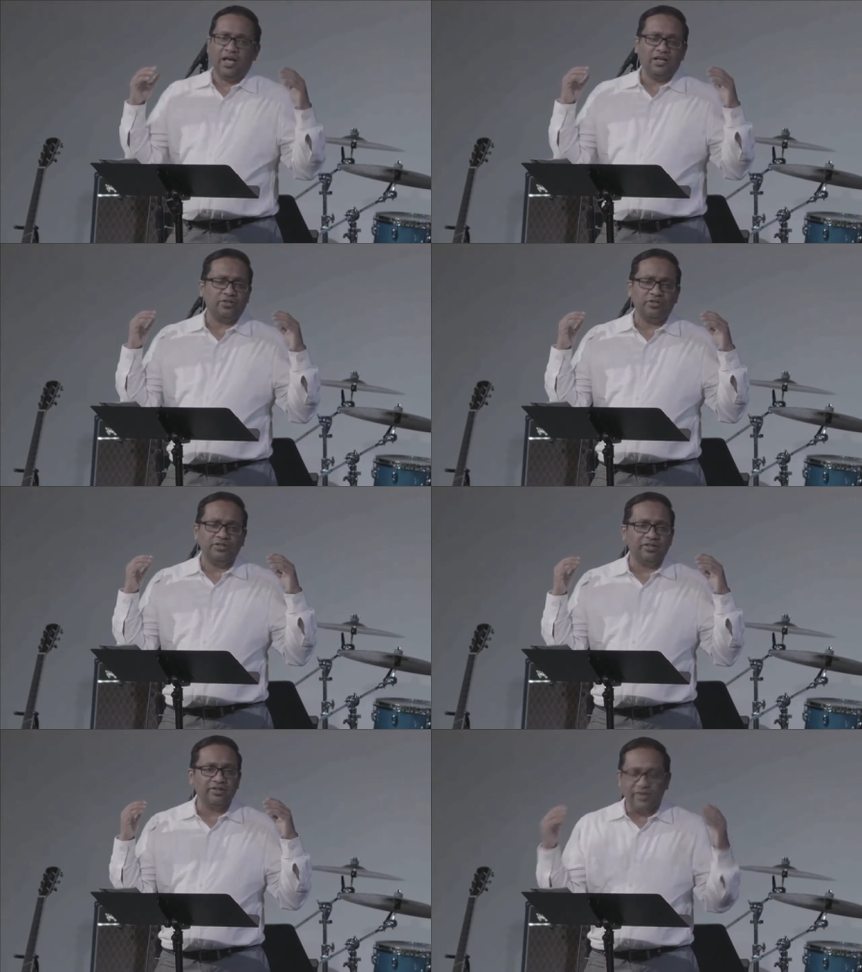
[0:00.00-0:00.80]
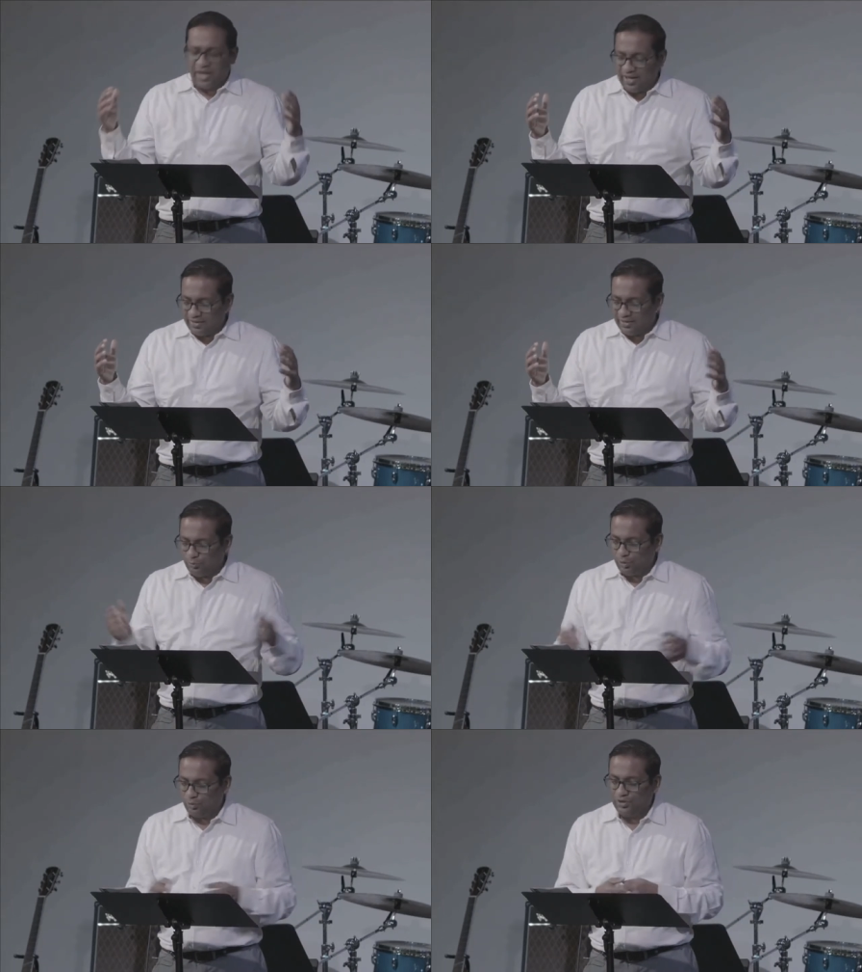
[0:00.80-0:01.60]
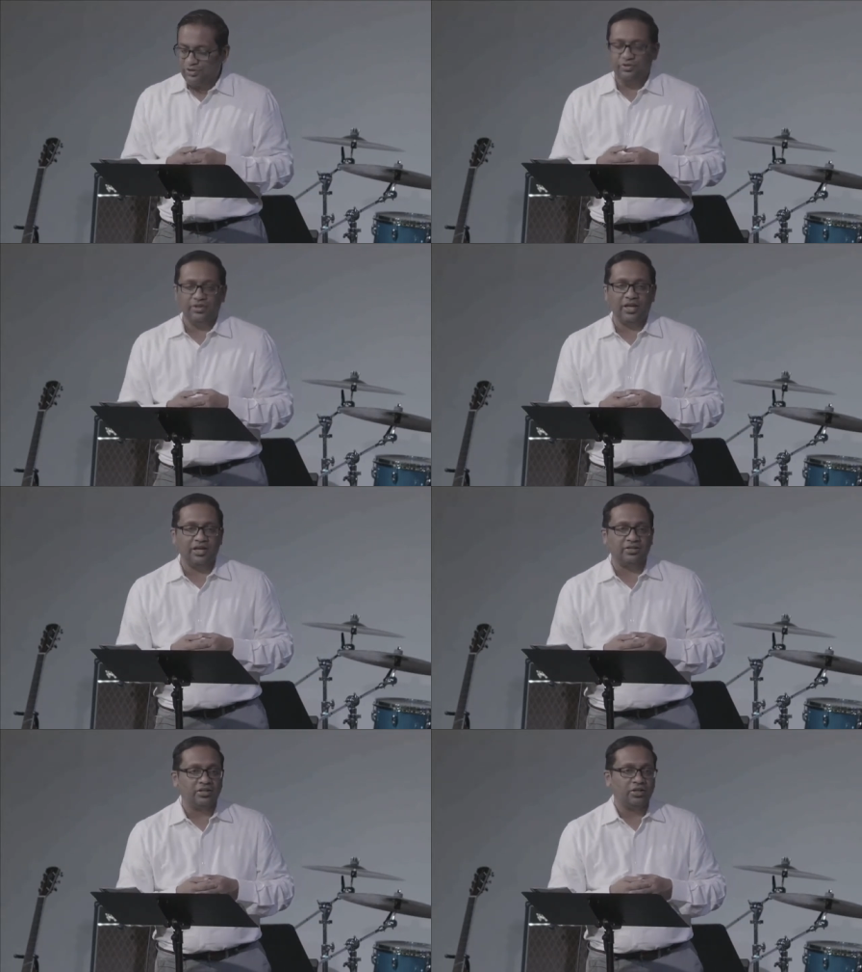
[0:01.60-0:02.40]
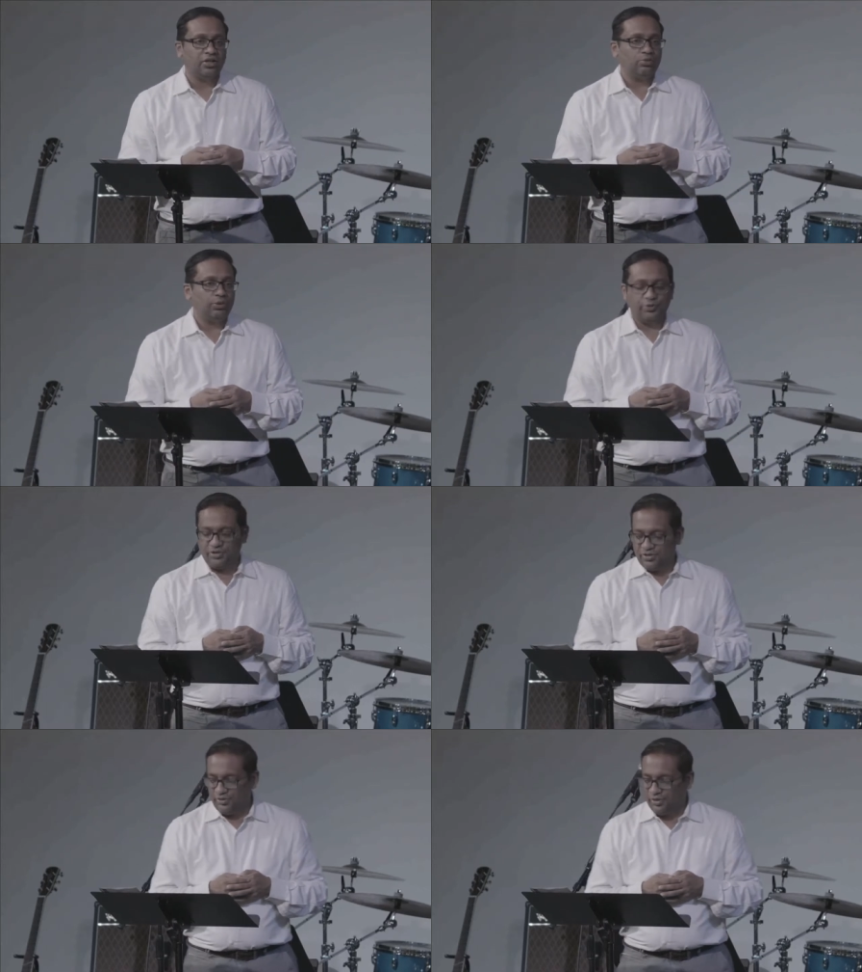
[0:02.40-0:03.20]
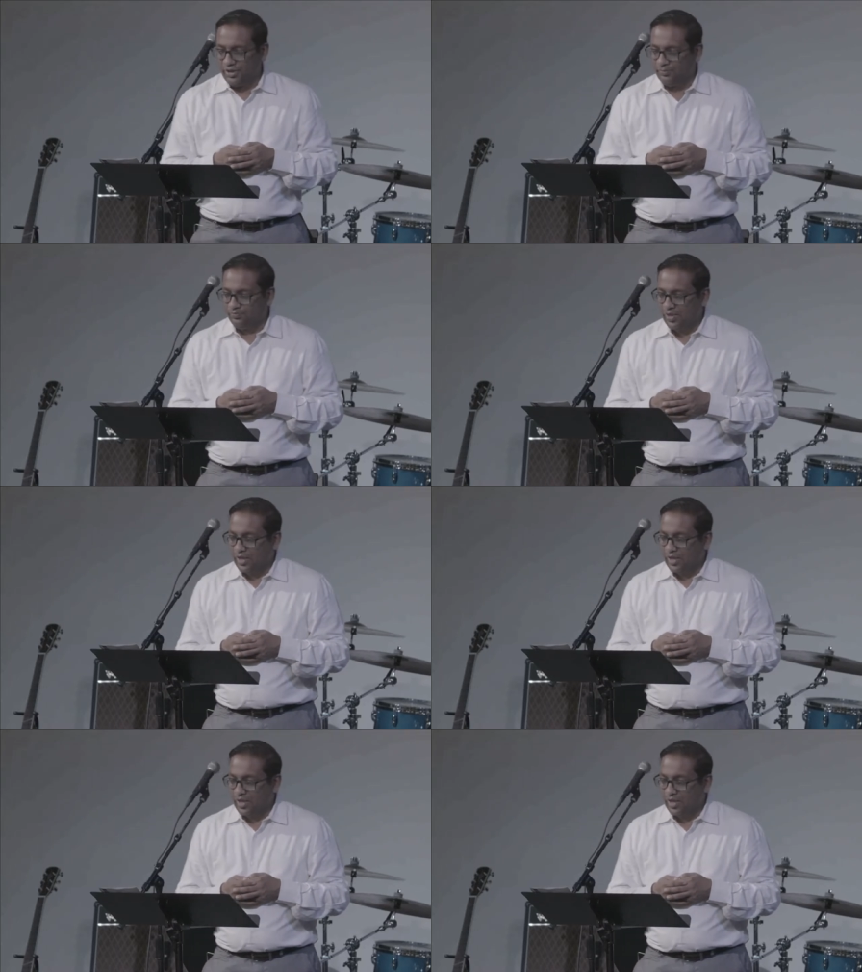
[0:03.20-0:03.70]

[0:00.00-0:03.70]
as our delight. And when we do that, we pursue him.